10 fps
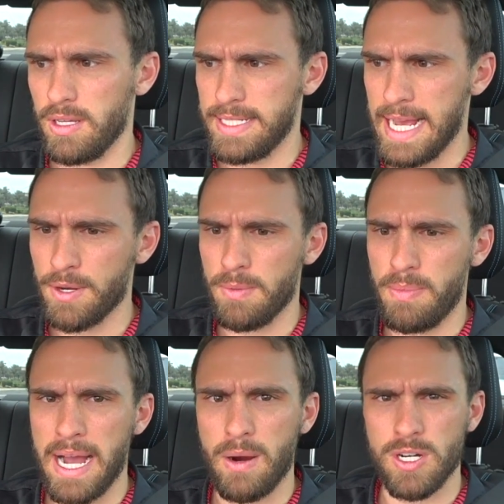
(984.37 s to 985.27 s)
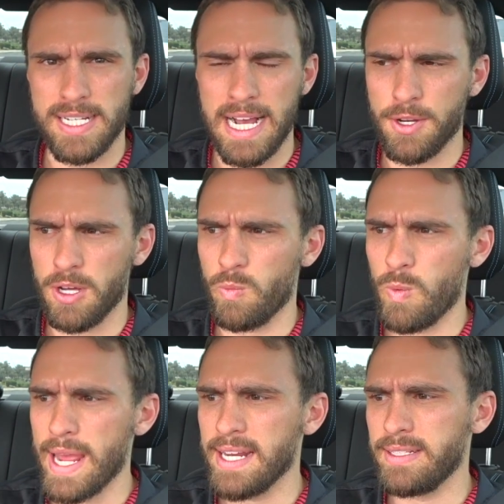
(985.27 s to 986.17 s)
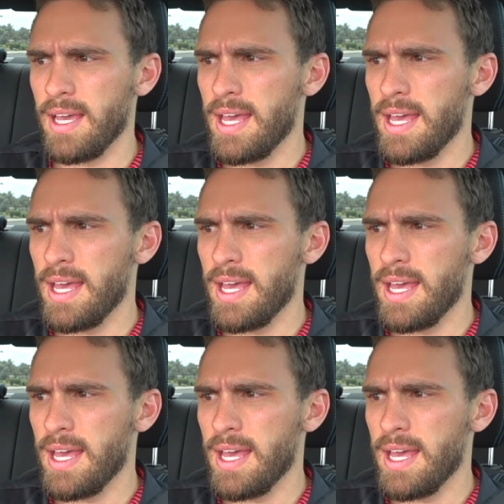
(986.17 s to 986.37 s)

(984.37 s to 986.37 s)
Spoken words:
down on power, down on weight,